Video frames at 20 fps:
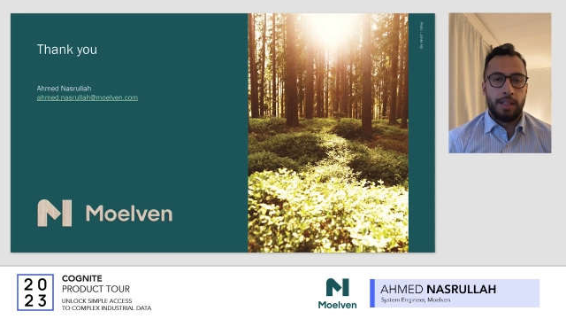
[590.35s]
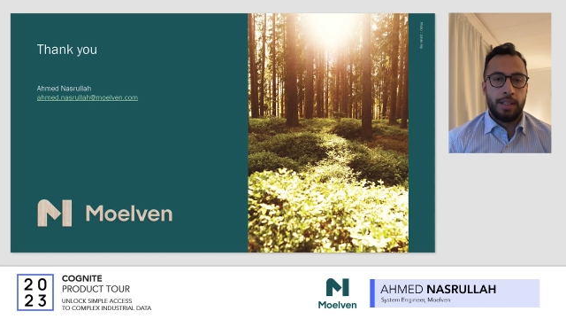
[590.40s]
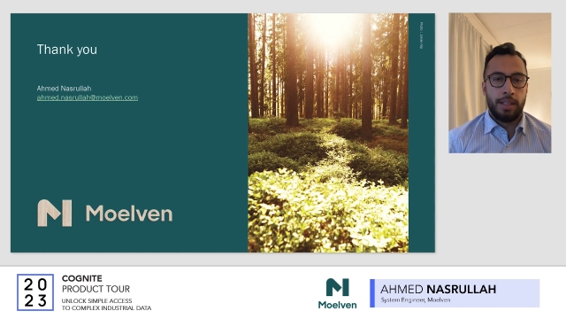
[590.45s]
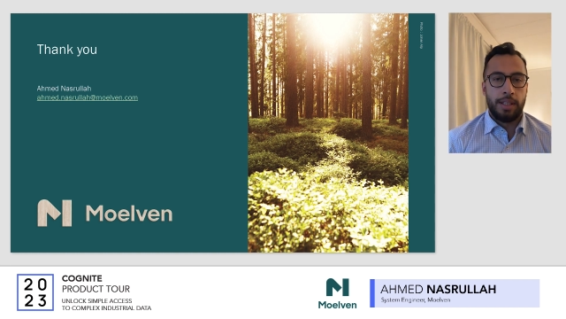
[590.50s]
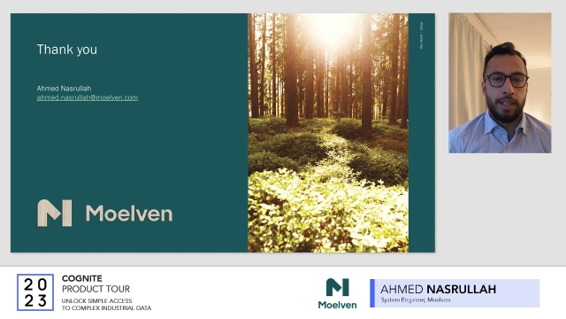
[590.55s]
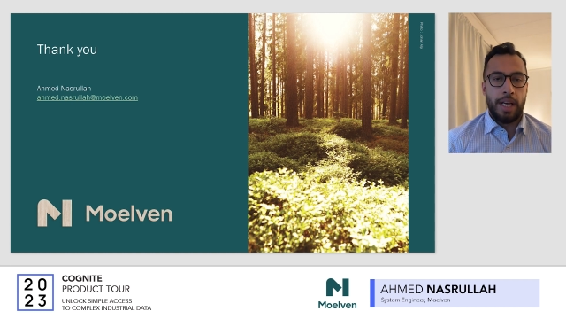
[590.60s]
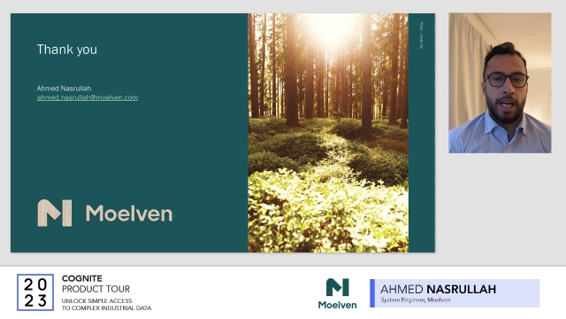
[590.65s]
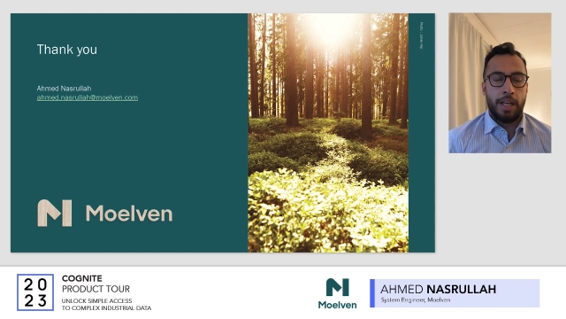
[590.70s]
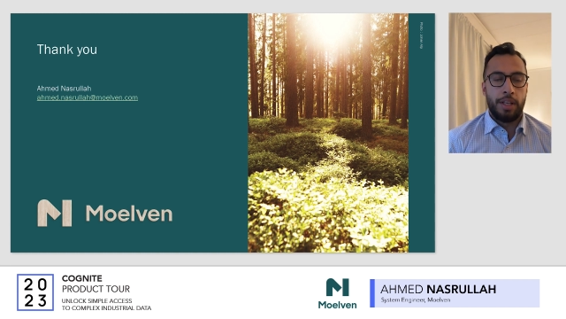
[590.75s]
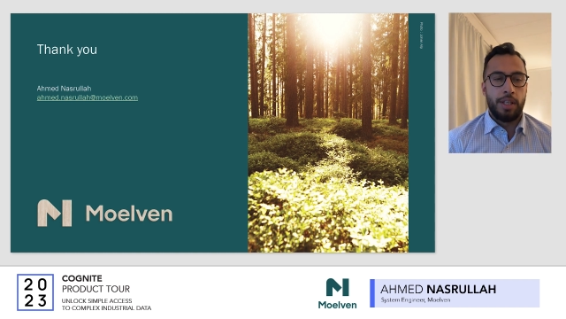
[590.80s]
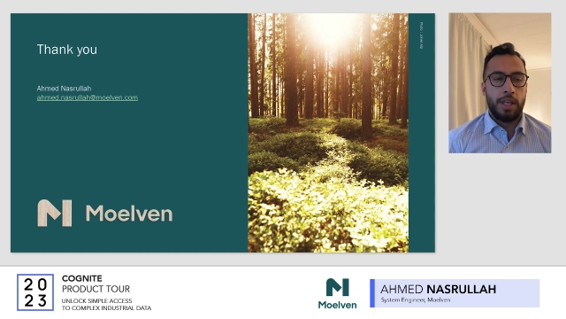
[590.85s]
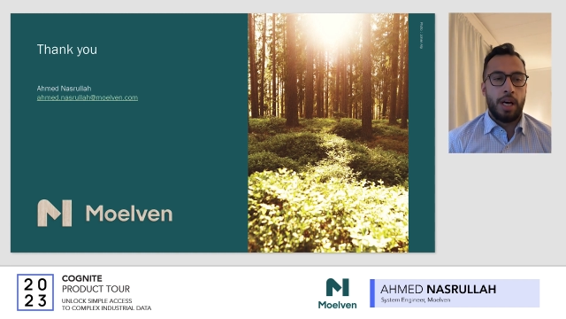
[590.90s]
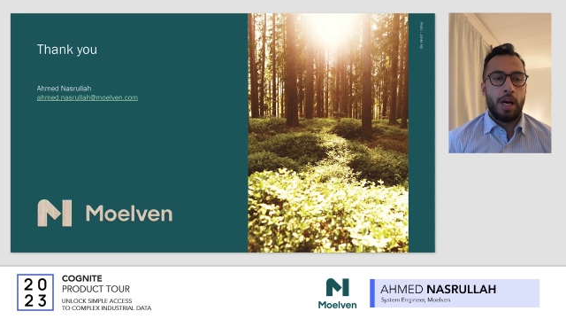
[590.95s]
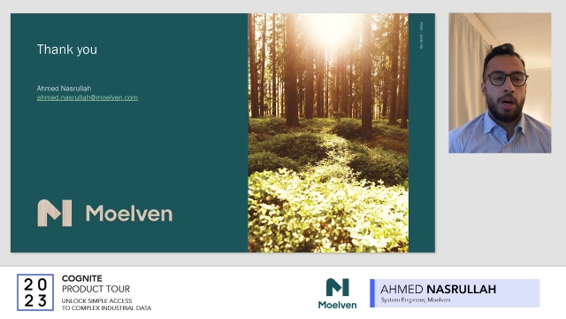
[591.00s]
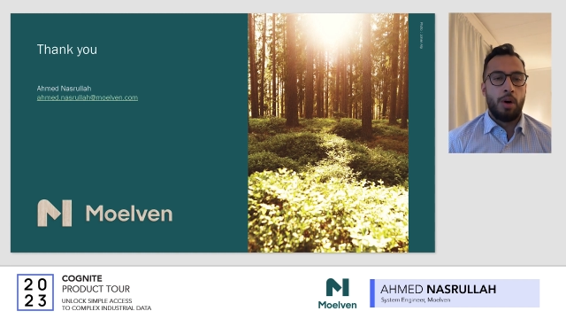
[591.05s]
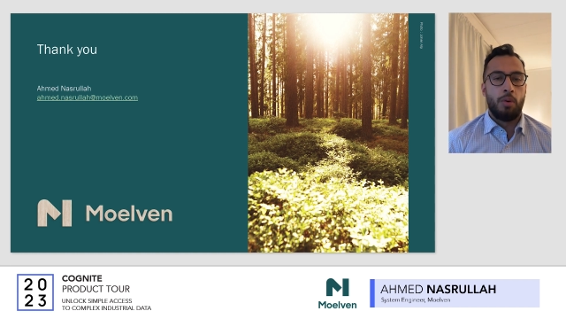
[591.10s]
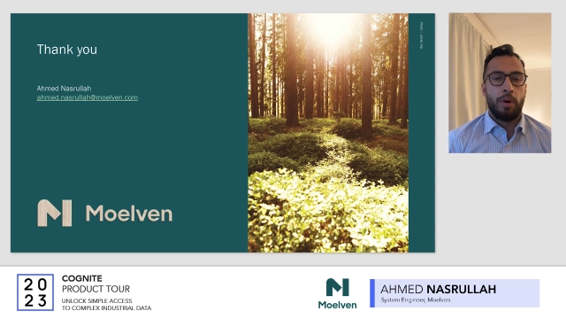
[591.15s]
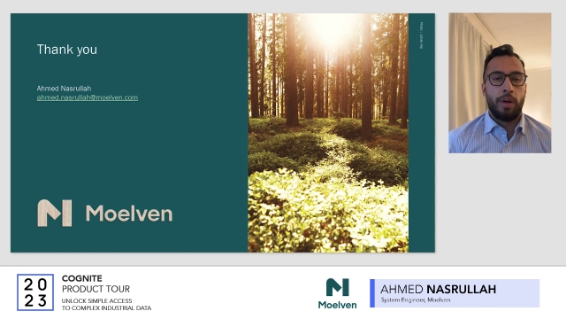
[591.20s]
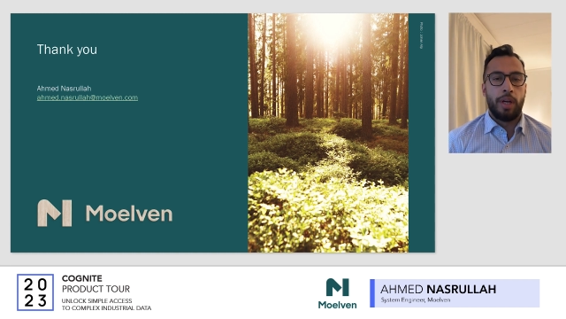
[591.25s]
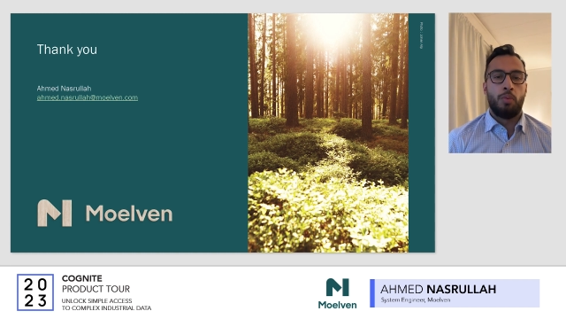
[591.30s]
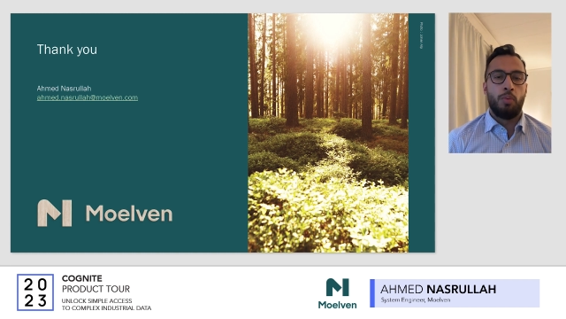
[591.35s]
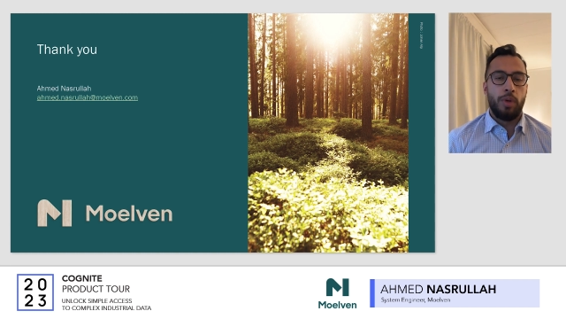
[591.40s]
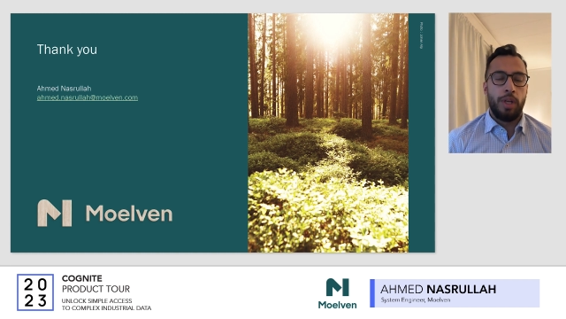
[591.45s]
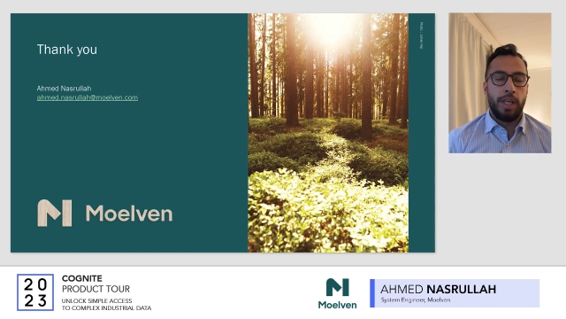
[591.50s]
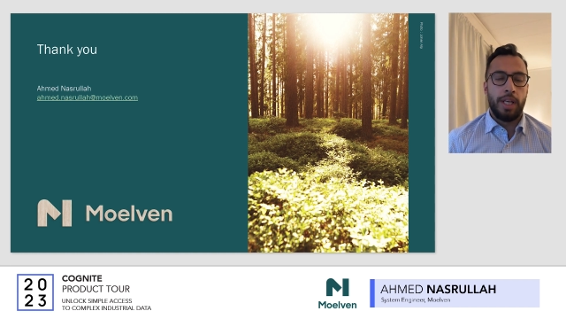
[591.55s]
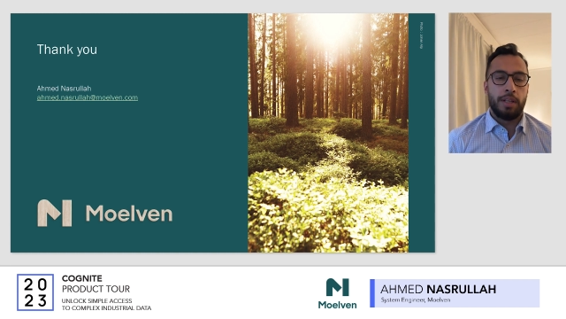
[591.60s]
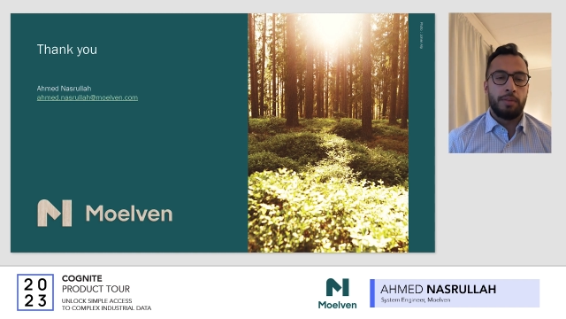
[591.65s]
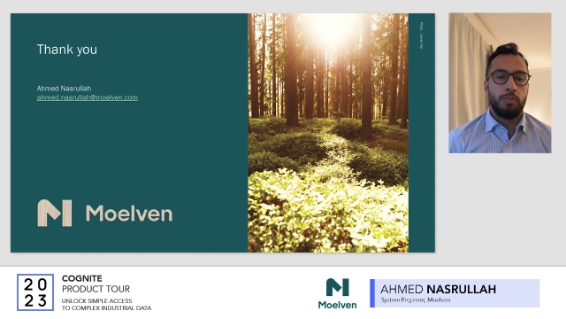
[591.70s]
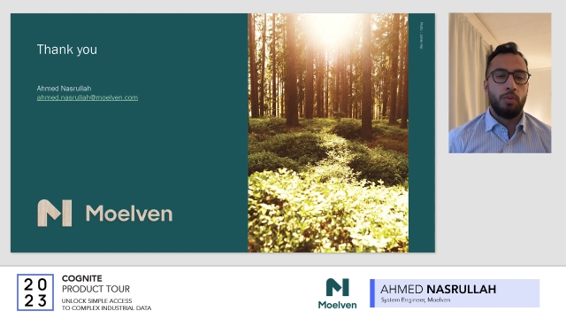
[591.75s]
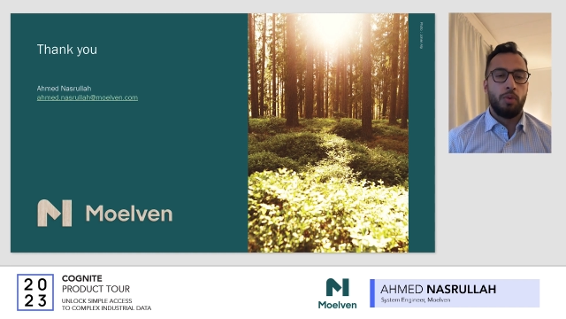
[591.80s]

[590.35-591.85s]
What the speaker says: an idea how we at